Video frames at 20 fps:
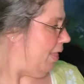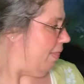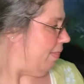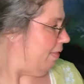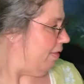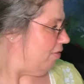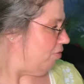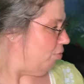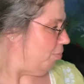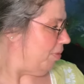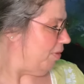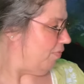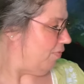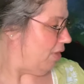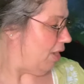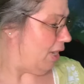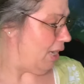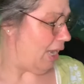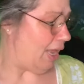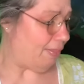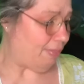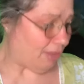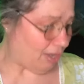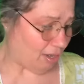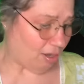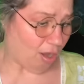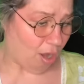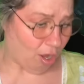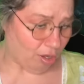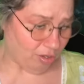this will be fun. And
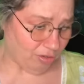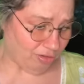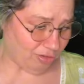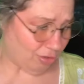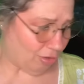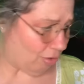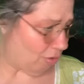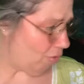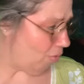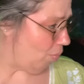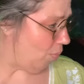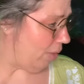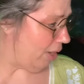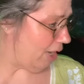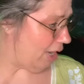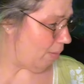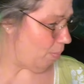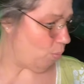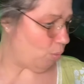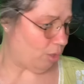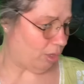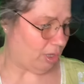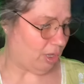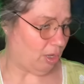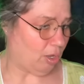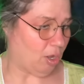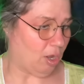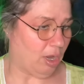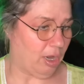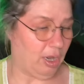then also when I'm
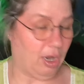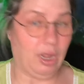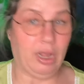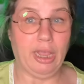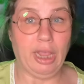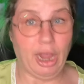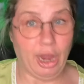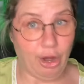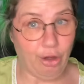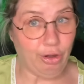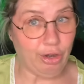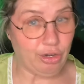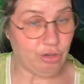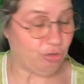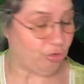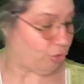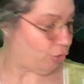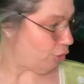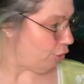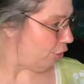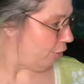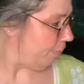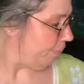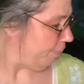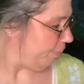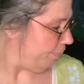working on a character,